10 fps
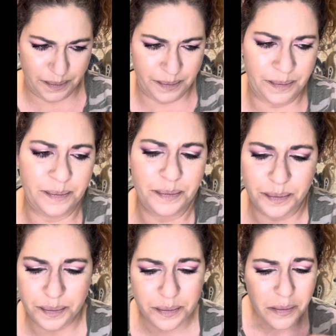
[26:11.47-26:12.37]
I
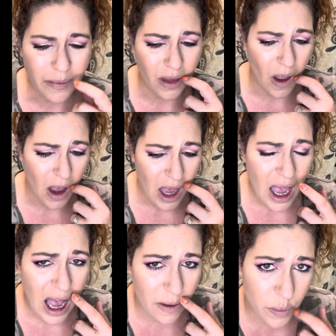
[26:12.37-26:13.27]

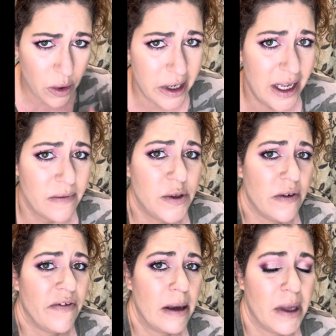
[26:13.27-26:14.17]
would want to give to a
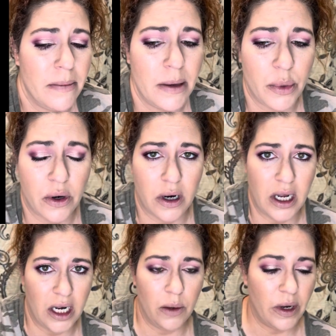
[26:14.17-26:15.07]
family member
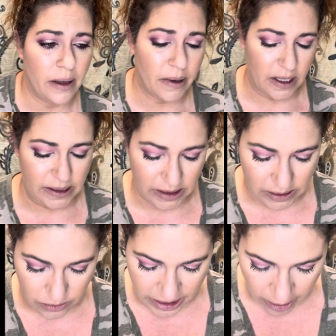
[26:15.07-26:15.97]
anyway because it's
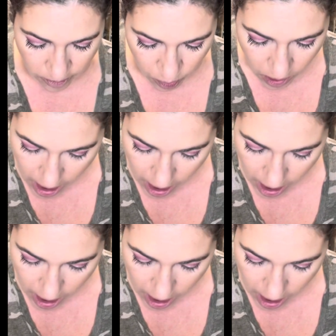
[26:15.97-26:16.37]
so terrible.